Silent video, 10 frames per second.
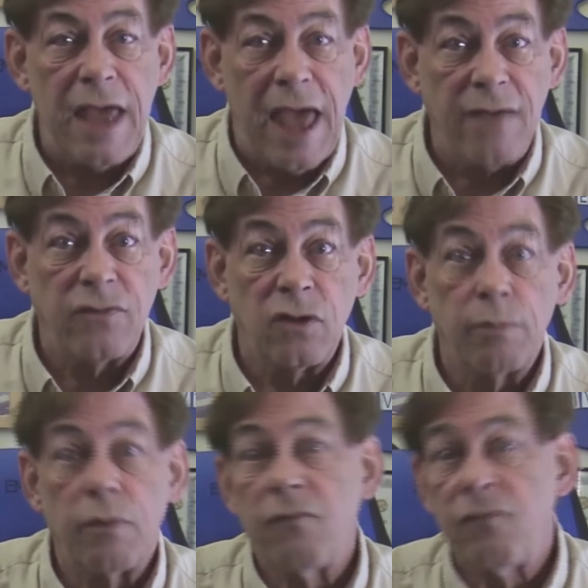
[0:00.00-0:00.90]
have
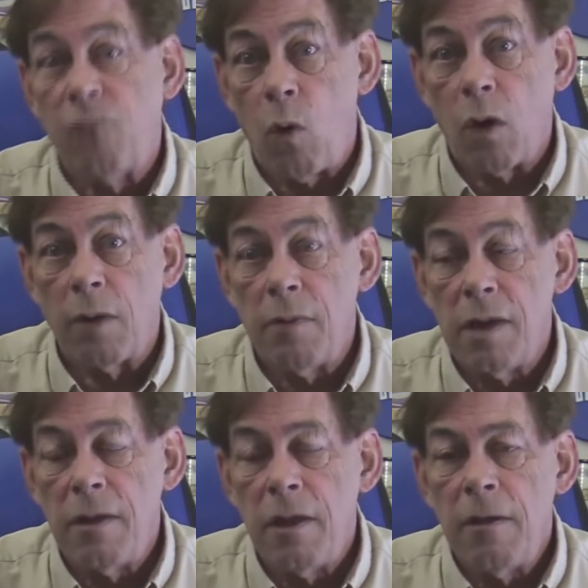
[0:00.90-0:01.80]
to
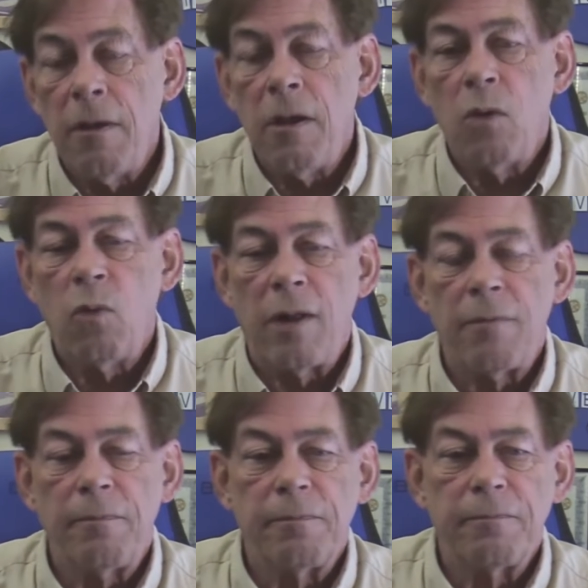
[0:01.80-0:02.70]
perform. Well,